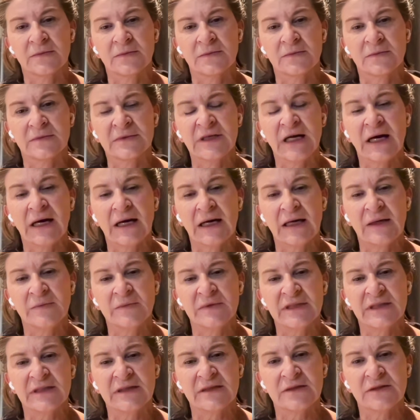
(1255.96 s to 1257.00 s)
times
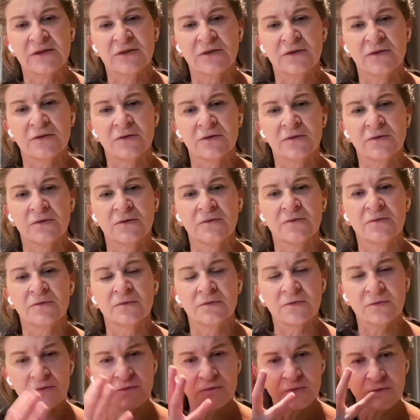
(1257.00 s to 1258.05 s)
and
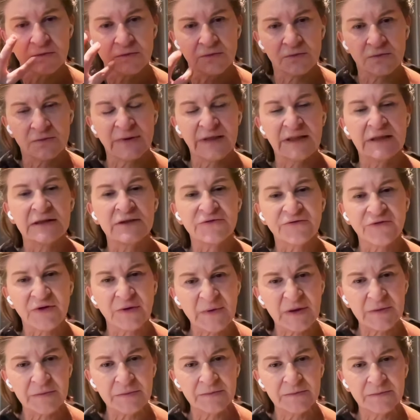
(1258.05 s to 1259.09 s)
to heal from
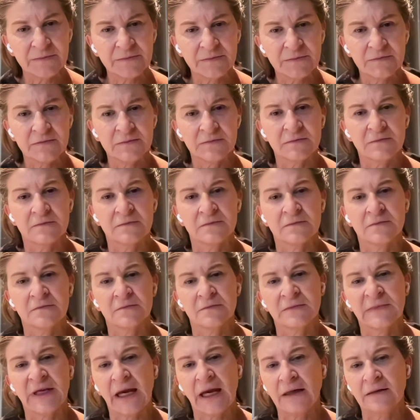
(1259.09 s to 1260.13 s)
them.
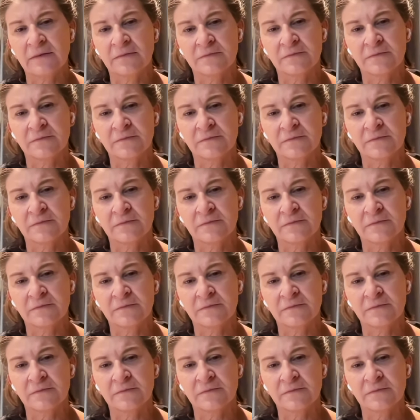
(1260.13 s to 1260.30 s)
Yeah.